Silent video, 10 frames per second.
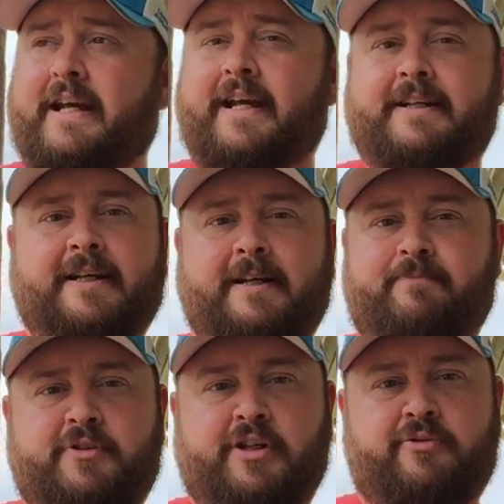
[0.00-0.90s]
And
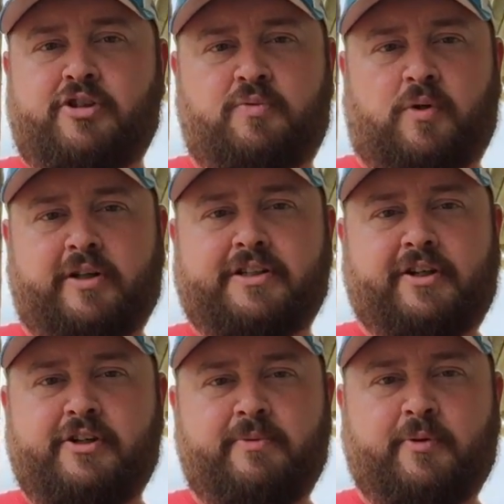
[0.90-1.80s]
uh, you don't just walk in
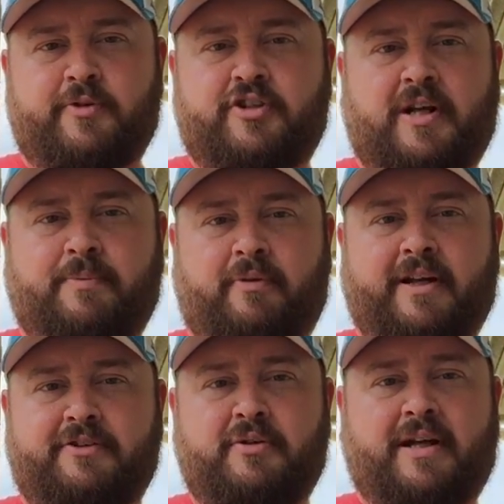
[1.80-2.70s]
their humidor and shop around.